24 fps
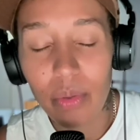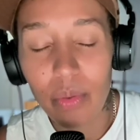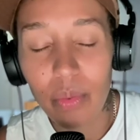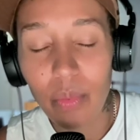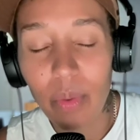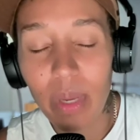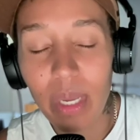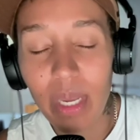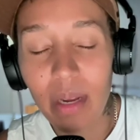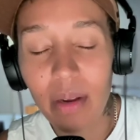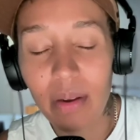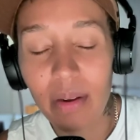to
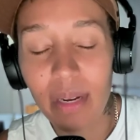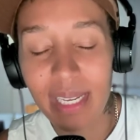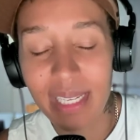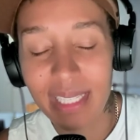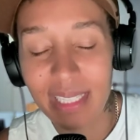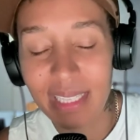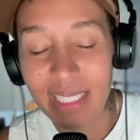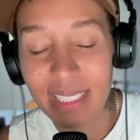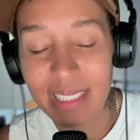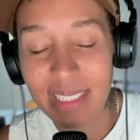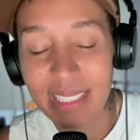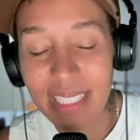wear
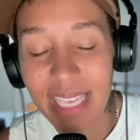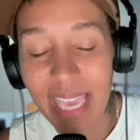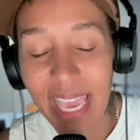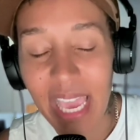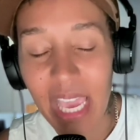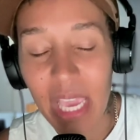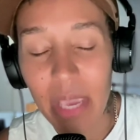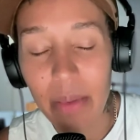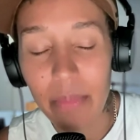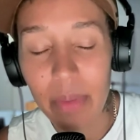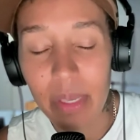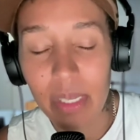in this
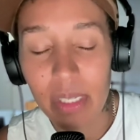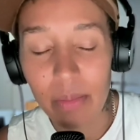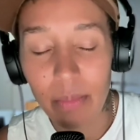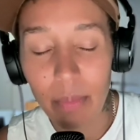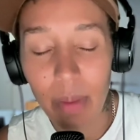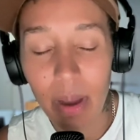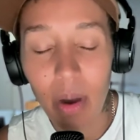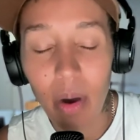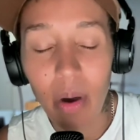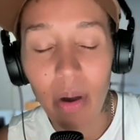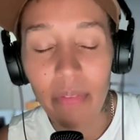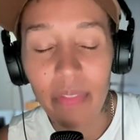game is
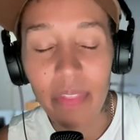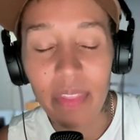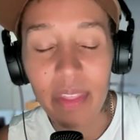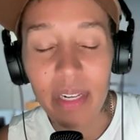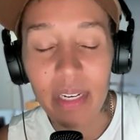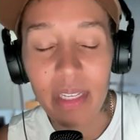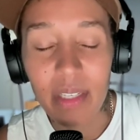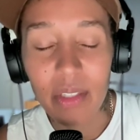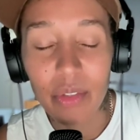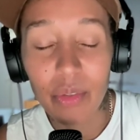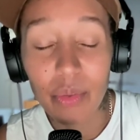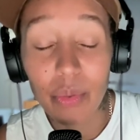my
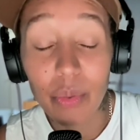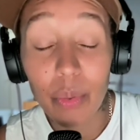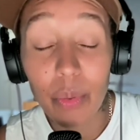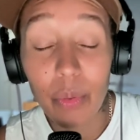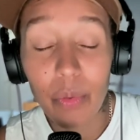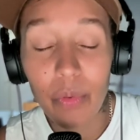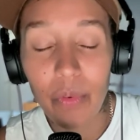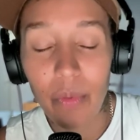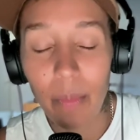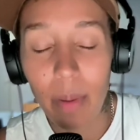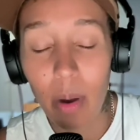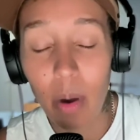authentic
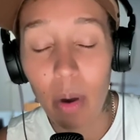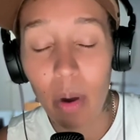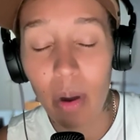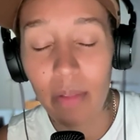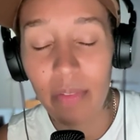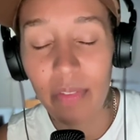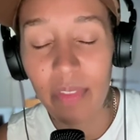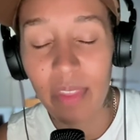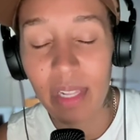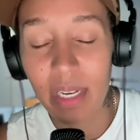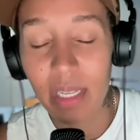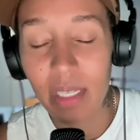truth and my
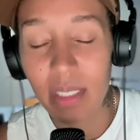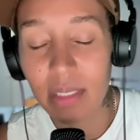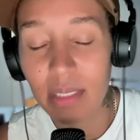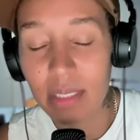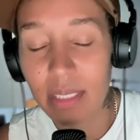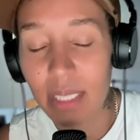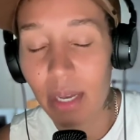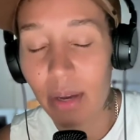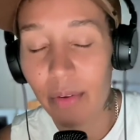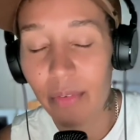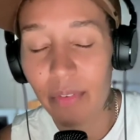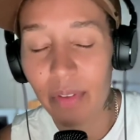authentic
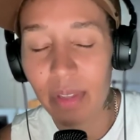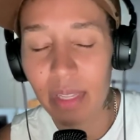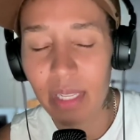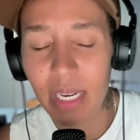self.